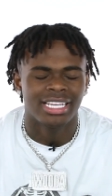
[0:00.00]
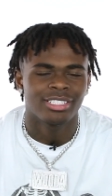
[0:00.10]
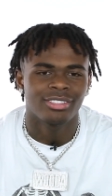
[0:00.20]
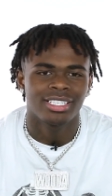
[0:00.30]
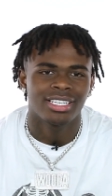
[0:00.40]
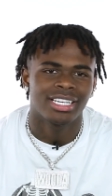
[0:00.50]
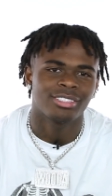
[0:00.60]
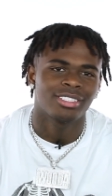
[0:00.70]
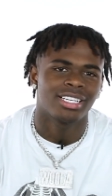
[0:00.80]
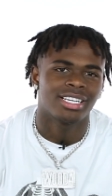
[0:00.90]

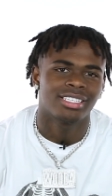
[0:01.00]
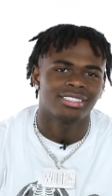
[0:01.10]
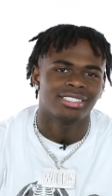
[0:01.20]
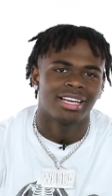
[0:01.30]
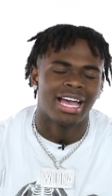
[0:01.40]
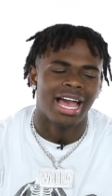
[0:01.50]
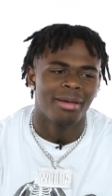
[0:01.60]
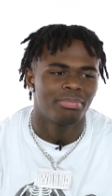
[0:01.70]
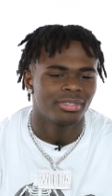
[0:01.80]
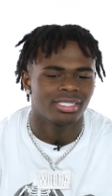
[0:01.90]
gonna lie.
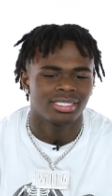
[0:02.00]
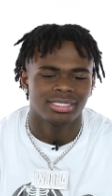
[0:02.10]
I put